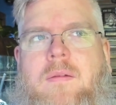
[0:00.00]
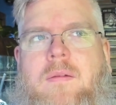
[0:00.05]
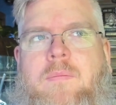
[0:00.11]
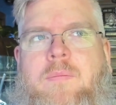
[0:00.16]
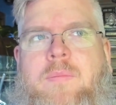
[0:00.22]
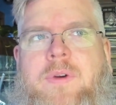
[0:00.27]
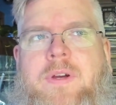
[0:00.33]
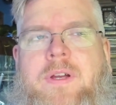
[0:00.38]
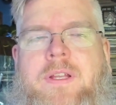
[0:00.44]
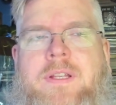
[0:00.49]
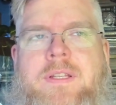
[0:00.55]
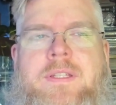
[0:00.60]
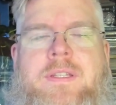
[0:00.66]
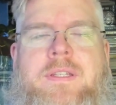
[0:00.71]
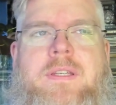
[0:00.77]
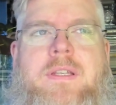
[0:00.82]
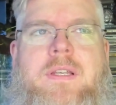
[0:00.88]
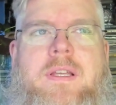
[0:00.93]

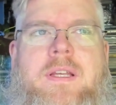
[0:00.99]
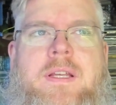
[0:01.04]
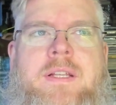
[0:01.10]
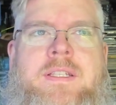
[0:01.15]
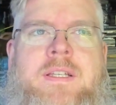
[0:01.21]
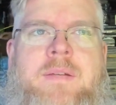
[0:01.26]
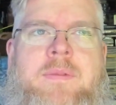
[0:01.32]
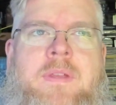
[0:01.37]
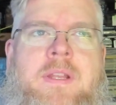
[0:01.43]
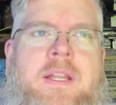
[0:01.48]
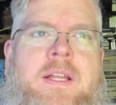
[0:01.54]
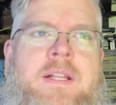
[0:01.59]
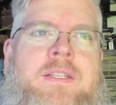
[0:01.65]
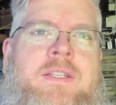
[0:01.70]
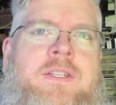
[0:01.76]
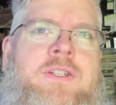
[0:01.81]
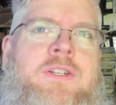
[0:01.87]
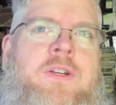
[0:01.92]
But it's something
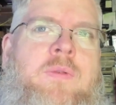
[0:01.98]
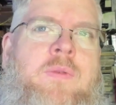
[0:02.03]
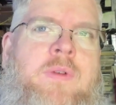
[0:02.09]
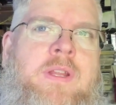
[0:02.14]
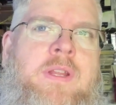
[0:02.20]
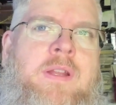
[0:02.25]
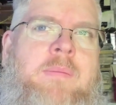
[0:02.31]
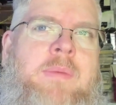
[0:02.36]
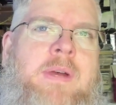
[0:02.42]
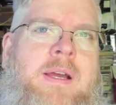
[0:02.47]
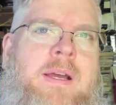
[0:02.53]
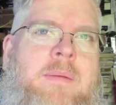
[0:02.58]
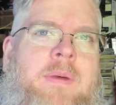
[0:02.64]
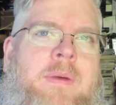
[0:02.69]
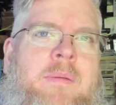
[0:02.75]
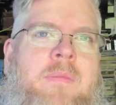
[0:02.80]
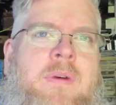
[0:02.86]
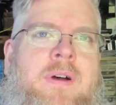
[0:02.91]
that's chewing in the back of
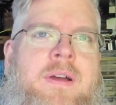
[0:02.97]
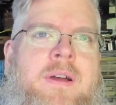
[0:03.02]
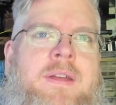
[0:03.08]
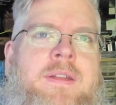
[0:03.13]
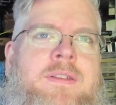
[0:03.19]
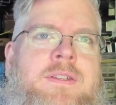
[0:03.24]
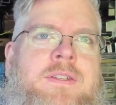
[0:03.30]
my mind.